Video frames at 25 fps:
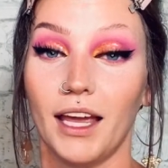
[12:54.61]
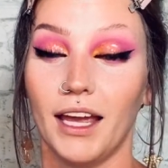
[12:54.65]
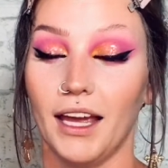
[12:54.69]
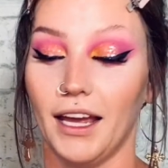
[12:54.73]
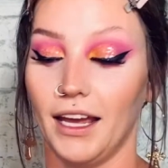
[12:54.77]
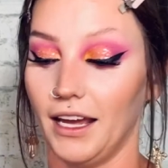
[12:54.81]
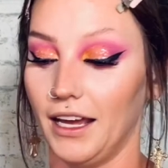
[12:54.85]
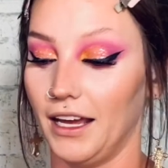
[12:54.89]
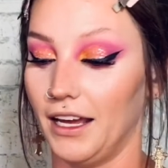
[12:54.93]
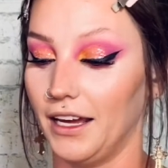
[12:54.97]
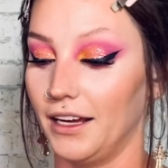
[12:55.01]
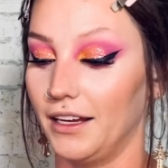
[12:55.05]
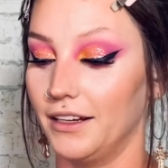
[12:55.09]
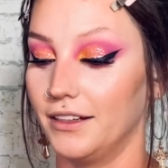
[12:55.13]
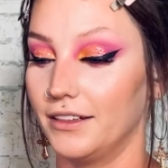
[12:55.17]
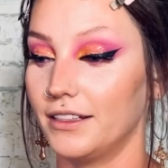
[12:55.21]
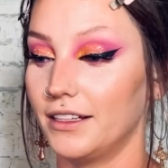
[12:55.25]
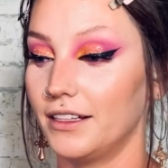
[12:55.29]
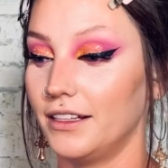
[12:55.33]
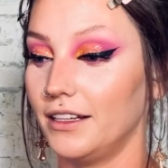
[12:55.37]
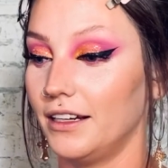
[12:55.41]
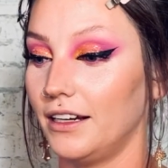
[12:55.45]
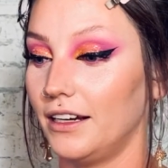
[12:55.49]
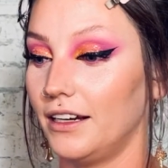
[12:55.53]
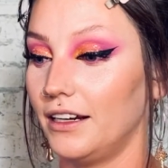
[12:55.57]
And
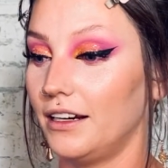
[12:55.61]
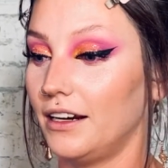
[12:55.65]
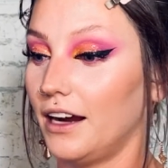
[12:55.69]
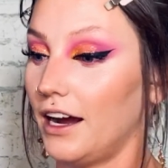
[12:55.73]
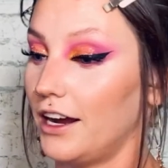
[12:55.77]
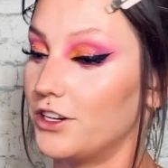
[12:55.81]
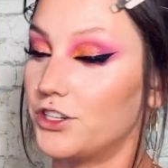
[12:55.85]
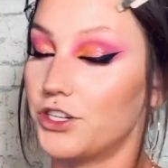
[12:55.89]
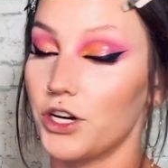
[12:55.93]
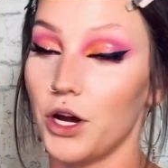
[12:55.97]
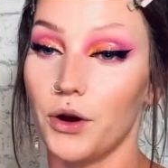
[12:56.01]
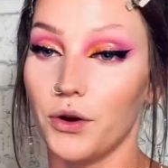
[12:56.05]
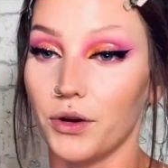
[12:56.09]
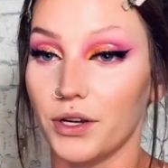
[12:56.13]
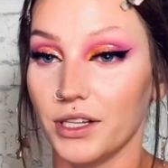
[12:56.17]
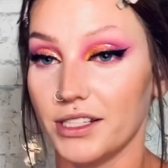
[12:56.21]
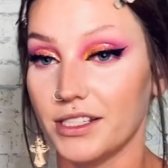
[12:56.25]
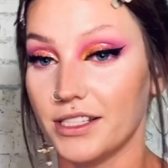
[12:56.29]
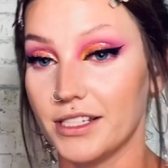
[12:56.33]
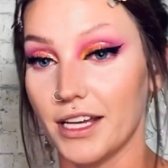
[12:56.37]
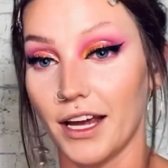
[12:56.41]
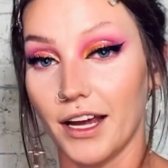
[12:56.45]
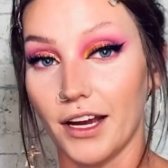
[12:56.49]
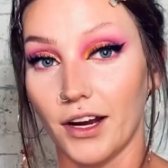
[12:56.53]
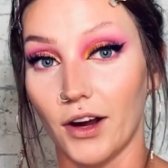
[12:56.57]
I joke and
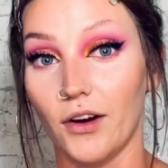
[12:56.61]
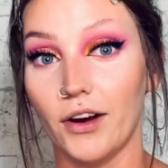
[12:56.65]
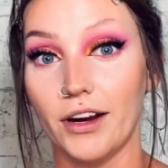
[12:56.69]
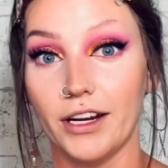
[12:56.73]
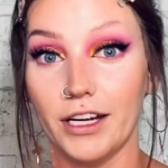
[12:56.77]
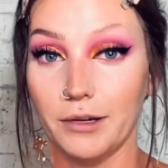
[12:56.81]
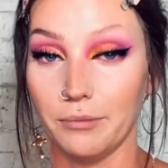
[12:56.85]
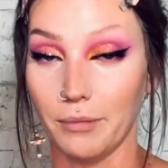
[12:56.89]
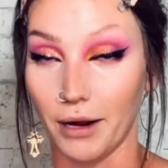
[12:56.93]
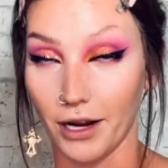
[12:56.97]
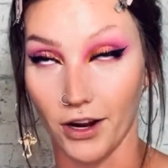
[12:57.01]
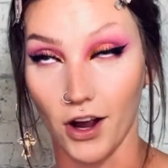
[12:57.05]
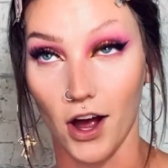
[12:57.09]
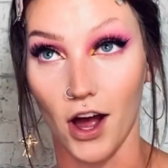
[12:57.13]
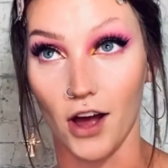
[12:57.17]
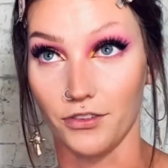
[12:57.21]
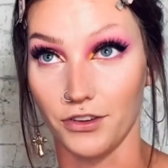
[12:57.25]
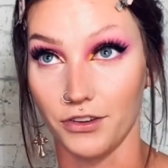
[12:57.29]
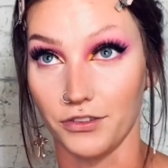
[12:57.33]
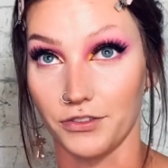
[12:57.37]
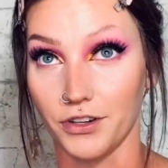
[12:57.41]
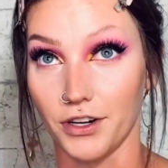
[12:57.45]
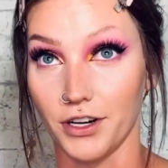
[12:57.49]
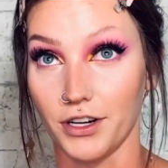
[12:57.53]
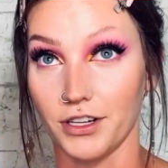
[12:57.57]
say, oh, I need my coffee
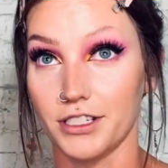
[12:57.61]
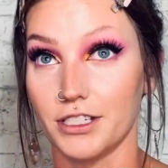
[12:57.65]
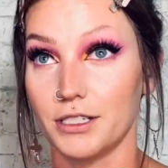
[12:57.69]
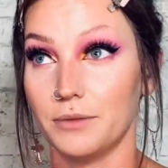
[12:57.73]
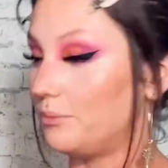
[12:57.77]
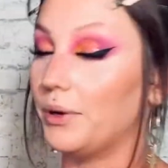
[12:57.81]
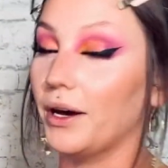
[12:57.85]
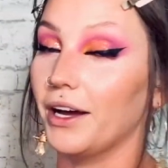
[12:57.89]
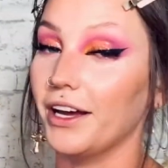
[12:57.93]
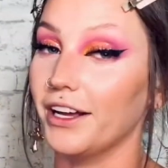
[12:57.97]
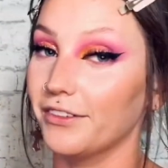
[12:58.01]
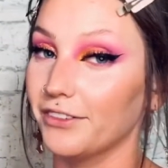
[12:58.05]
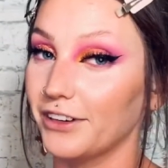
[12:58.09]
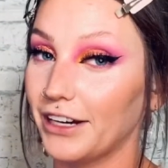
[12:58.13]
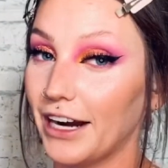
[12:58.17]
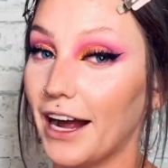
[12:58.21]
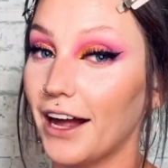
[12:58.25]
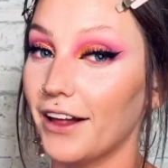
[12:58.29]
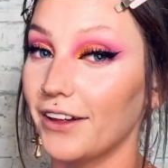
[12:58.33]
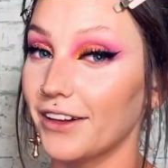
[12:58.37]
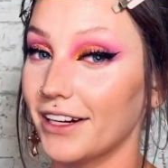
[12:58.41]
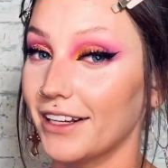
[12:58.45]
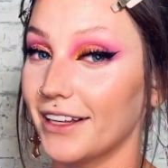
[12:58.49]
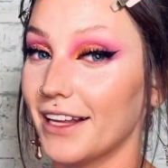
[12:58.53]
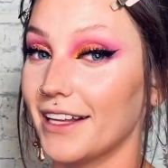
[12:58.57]
first. But in
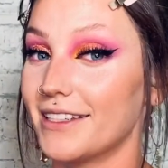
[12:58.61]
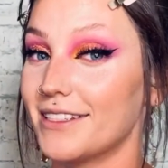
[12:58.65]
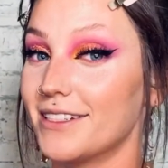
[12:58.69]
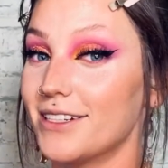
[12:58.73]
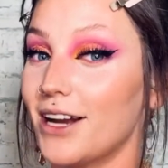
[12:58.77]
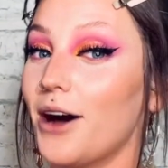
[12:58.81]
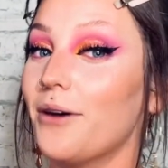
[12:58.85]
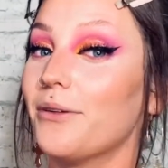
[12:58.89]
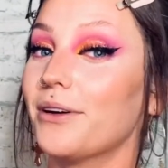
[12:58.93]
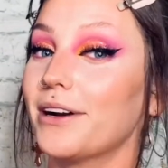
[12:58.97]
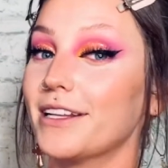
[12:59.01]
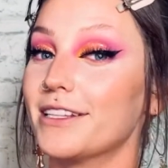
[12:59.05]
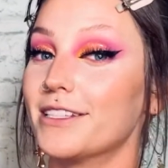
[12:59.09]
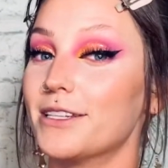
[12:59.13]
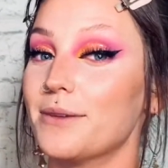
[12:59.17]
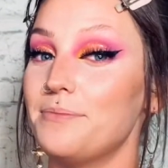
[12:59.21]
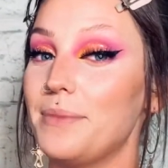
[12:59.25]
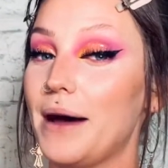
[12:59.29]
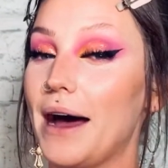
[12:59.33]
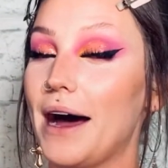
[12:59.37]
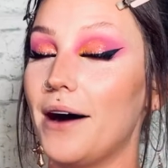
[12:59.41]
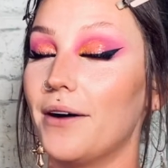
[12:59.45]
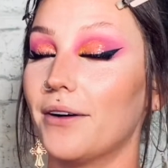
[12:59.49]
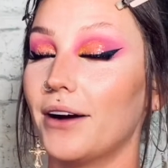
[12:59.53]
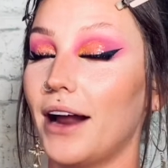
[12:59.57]
reality, that's not what it's
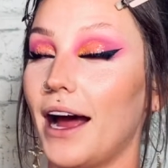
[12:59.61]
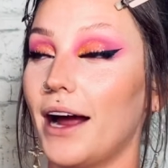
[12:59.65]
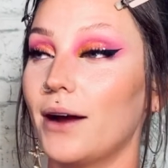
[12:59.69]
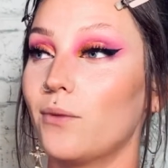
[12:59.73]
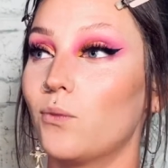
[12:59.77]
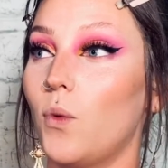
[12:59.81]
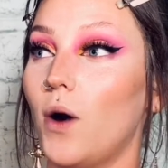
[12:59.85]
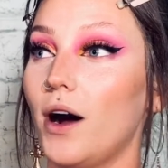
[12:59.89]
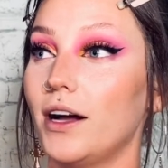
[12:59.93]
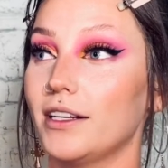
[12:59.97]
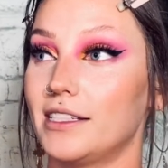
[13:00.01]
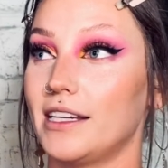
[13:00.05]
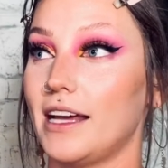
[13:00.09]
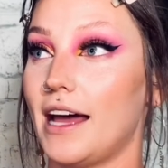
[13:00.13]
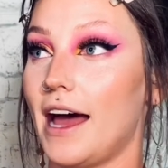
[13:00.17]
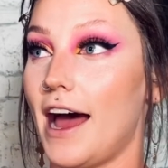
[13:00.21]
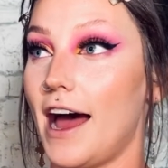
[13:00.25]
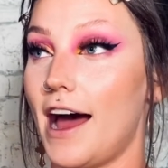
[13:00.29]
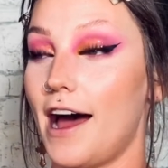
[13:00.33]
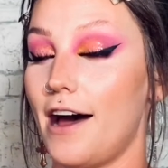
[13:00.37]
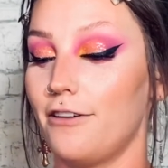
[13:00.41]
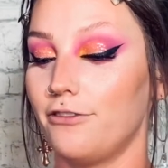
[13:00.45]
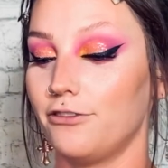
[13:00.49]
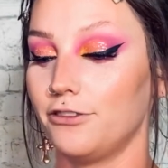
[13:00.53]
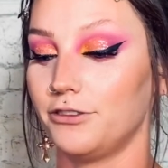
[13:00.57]
about. I want to
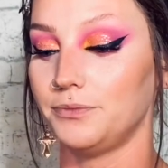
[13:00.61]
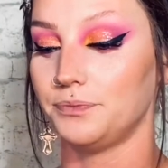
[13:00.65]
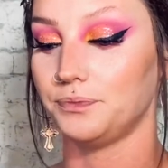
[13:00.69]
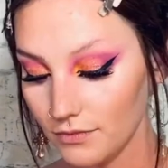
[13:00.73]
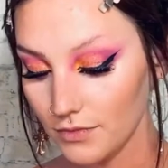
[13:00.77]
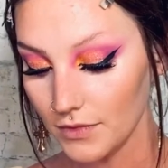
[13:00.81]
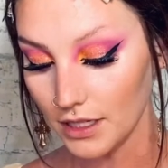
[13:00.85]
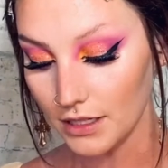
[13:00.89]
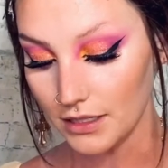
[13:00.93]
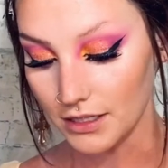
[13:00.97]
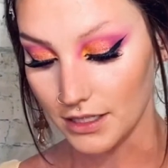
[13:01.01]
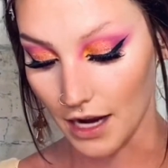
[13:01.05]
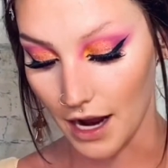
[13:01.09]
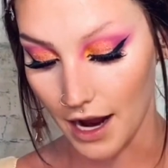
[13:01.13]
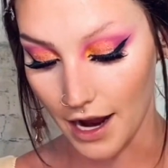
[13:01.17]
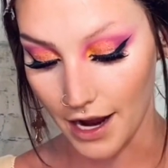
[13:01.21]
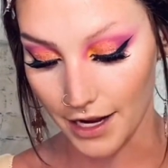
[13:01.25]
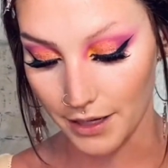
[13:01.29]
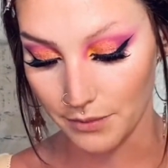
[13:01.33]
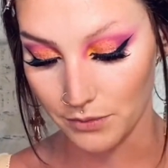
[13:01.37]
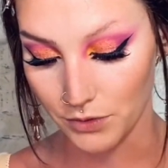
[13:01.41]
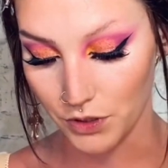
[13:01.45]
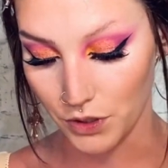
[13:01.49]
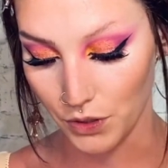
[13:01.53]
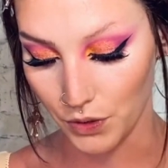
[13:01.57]
have
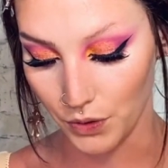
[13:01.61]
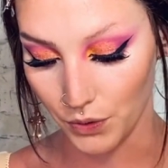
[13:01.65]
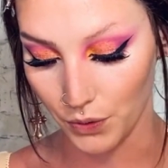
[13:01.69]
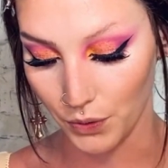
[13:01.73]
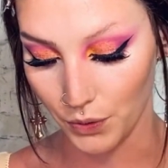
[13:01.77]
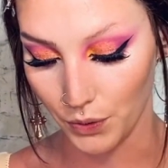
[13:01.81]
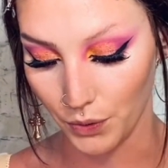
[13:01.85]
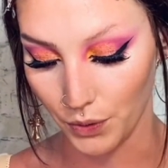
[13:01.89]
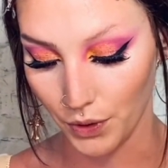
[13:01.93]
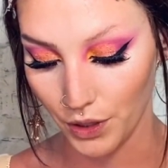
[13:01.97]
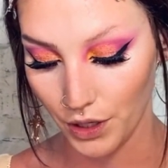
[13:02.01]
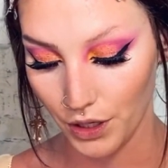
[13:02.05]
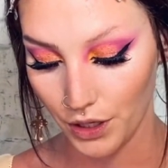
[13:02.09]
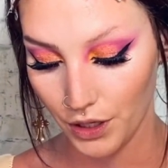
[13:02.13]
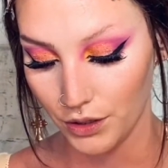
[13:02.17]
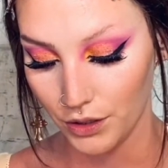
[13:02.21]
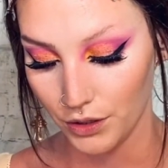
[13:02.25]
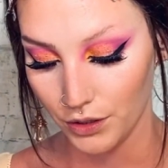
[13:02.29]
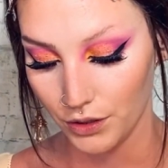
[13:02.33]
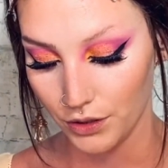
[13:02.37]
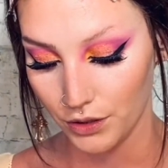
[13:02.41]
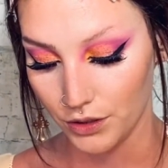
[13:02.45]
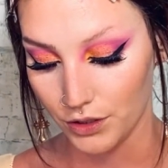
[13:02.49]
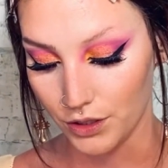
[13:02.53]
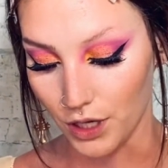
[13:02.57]
time to
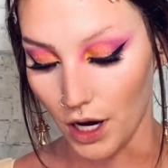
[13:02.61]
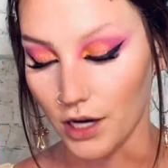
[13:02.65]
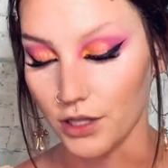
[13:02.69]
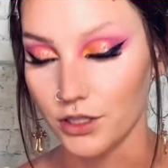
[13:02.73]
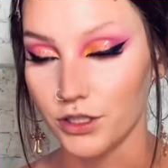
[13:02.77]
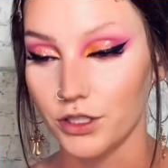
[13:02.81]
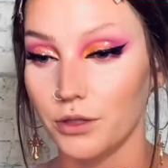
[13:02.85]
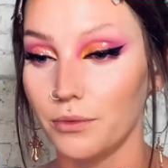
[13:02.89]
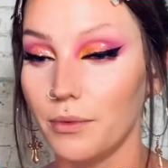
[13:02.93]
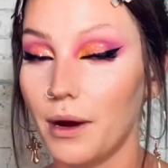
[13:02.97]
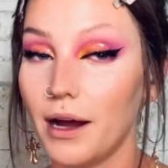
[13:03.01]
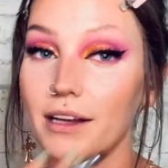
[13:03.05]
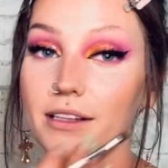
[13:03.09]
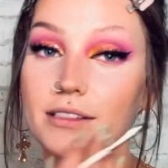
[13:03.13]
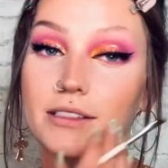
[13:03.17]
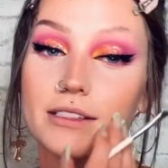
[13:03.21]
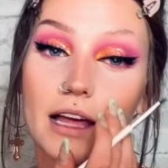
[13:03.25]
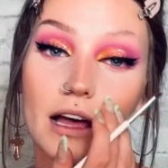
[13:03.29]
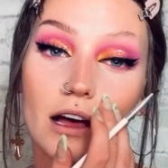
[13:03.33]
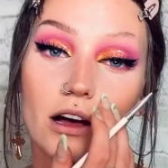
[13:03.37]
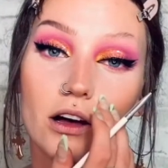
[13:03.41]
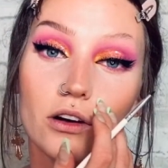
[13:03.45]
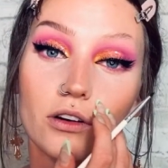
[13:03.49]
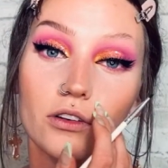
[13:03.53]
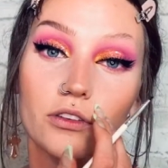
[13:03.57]
talk to
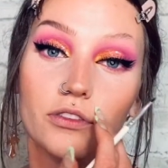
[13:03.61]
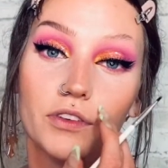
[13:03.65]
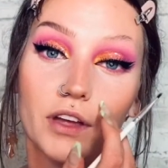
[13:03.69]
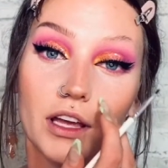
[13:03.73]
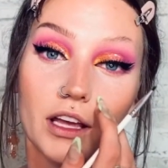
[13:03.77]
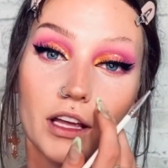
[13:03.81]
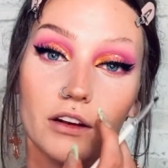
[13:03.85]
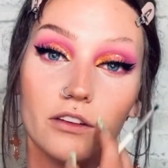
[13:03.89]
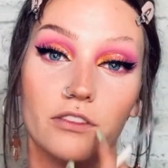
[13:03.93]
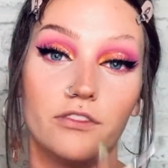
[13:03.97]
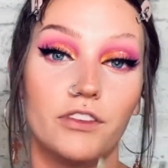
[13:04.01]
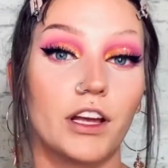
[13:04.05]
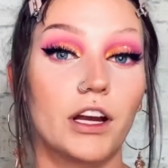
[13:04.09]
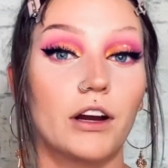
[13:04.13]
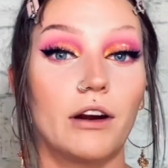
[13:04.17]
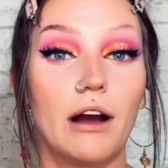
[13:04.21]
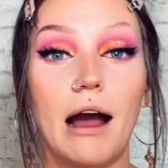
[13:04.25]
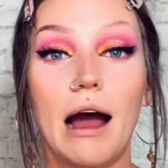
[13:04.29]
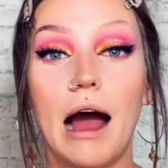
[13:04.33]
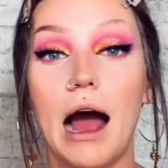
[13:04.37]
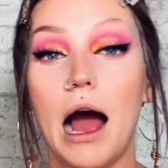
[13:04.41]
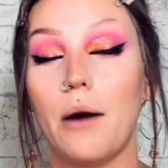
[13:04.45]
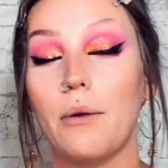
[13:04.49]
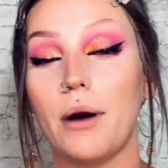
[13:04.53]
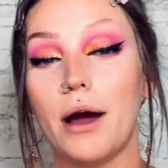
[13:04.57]
myself and figure out
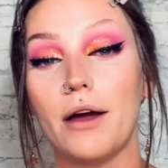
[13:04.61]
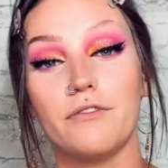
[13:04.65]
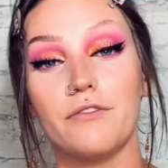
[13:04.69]
how I'm